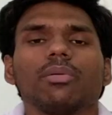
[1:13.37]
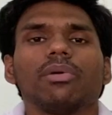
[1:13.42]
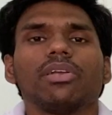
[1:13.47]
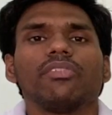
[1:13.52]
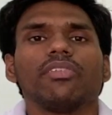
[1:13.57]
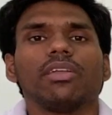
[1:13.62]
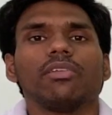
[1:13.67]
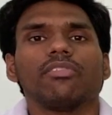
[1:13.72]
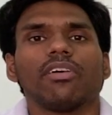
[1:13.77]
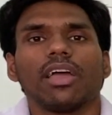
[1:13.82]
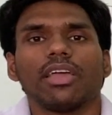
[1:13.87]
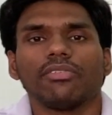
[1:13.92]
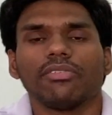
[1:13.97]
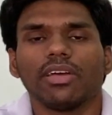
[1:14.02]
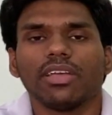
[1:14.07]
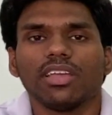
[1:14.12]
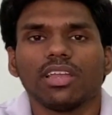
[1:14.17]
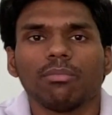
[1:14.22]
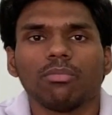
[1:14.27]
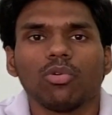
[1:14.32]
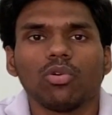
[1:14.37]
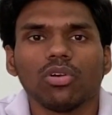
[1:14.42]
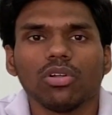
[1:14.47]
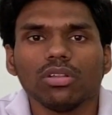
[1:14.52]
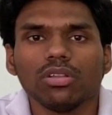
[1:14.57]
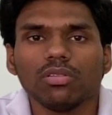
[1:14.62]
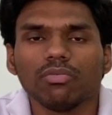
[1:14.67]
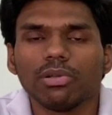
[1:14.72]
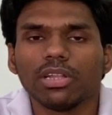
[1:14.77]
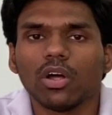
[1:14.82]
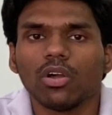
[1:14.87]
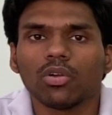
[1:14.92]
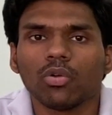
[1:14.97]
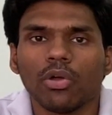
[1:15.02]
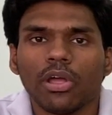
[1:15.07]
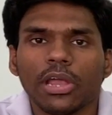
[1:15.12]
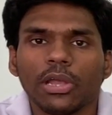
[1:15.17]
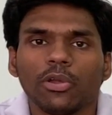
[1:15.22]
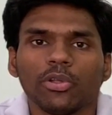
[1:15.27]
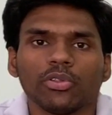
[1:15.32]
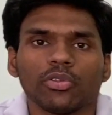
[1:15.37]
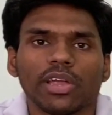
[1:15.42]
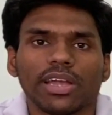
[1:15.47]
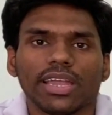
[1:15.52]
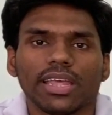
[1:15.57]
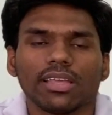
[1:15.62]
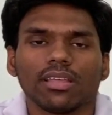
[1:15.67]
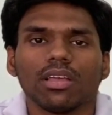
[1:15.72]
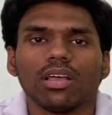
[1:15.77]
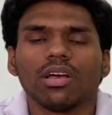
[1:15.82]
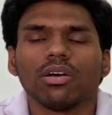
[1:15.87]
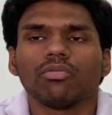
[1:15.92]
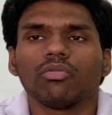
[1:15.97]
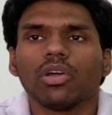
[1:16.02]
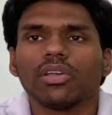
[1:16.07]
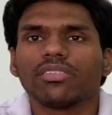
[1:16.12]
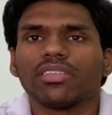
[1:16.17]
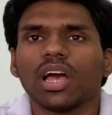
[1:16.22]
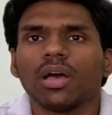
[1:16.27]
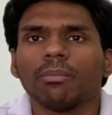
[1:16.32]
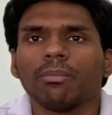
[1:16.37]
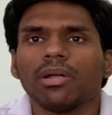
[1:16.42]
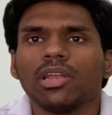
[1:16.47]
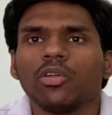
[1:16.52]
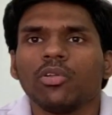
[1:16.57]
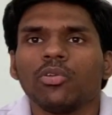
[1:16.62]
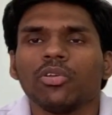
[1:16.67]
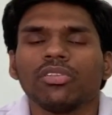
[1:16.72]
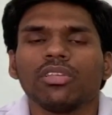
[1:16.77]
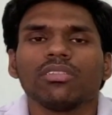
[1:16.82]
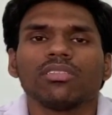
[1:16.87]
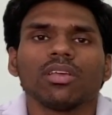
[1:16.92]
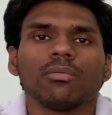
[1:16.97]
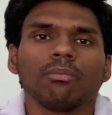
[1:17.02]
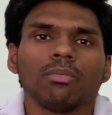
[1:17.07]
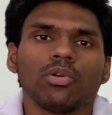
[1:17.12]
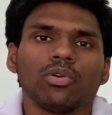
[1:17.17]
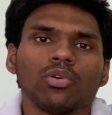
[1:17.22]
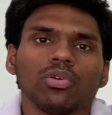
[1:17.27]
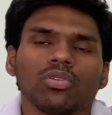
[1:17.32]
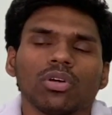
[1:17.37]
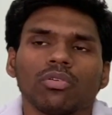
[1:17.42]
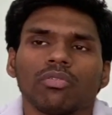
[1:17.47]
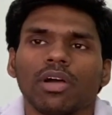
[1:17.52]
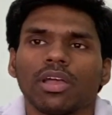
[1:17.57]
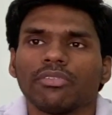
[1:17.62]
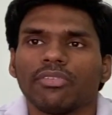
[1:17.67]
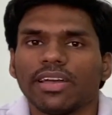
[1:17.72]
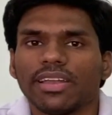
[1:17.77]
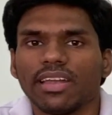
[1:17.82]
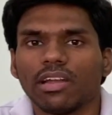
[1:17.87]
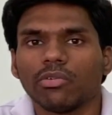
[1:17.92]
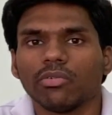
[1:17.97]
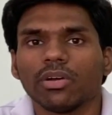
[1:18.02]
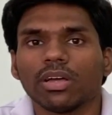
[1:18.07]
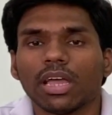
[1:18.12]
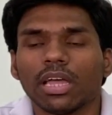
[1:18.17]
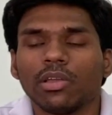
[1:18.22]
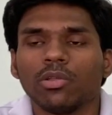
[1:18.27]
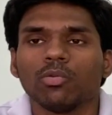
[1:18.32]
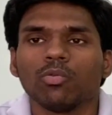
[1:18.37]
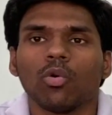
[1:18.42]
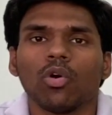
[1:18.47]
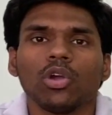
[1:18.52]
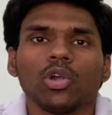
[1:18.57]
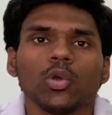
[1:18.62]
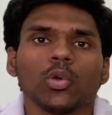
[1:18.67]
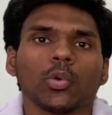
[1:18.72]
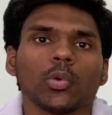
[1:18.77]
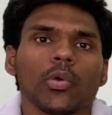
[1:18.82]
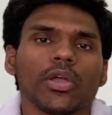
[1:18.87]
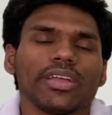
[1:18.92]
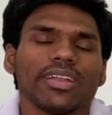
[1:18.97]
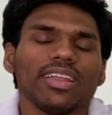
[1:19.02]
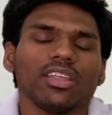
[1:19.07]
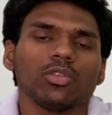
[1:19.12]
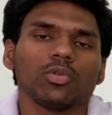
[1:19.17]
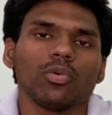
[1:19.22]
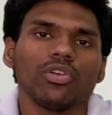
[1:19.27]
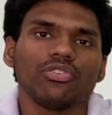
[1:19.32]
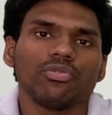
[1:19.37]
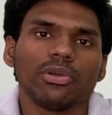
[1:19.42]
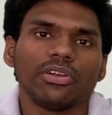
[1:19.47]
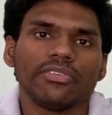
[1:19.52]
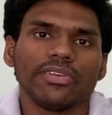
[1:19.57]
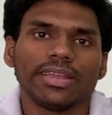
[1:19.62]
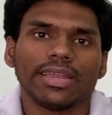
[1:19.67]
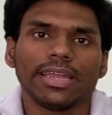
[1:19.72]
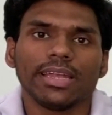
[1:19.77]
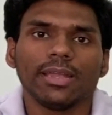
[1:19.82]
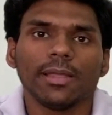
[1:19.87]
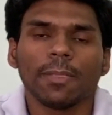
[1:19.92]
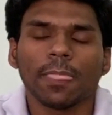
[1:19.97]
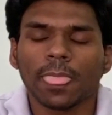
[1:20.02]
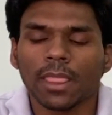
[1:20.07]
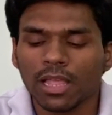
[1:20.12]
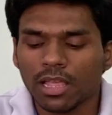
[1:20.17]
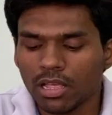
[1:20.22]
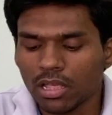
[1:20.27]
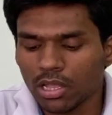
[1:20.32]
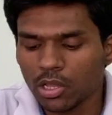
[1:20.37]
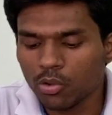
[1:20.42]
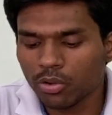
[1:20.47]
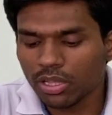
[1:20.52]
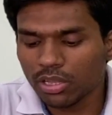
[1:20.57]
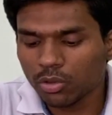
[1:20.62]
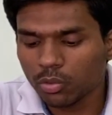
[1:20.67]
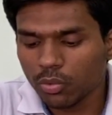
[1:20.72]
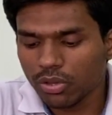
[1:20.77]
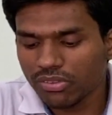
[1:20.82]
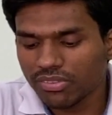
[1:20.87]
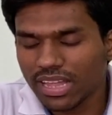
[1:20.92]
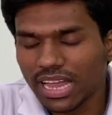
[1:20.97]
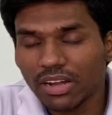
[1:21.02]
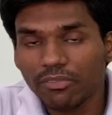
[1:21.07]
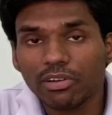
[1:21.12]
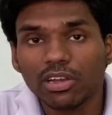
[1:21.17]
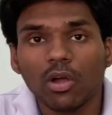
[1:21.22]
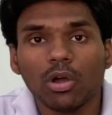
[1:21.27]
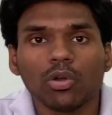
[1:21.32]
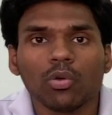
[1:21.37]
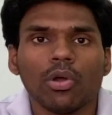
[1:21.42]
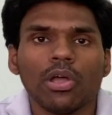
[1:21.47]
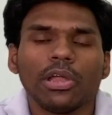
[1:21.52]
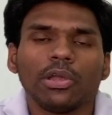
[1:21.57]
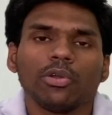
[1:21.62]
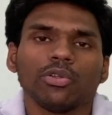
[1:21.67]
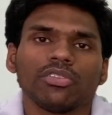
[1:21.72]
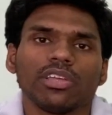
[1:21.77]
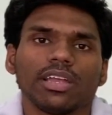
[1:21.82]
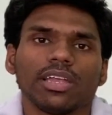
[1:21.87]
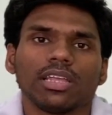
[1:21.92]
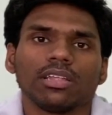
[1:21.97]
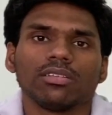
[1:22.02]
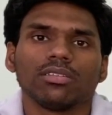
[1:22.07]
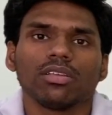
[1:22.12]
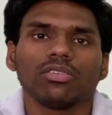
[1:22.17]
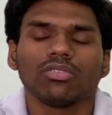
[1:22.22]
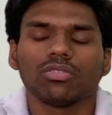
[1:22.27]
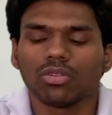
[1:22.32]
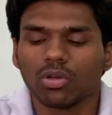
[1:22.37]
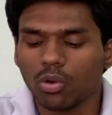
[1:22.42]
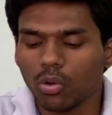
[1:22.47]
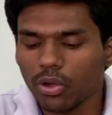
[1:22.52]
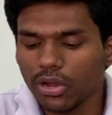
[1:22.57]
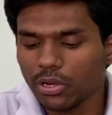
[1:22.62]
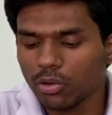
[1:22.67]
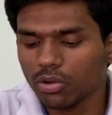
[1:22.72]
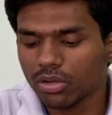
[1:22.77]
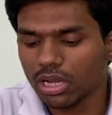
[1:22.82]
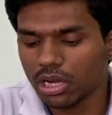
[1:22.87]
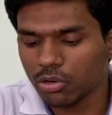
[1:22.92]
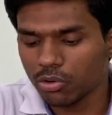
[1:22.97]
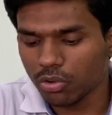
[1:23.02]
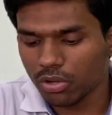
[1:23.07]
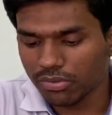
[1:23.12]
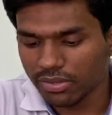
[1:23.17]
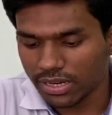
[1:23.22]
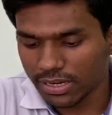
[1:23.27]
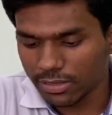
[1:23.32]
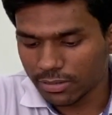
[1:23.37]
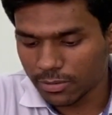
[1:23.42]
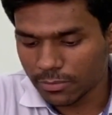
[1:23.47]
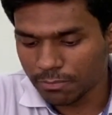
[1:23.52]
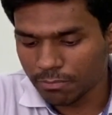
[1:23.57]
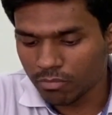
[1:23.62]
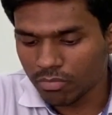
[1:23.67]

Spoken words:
between Wi-Fi and Bluetooth without going to setting. For example, you're using some Bluetooth or Wi-Fi network and you want to quickly switch between it. You can switch that without going to setting. Just go into control center,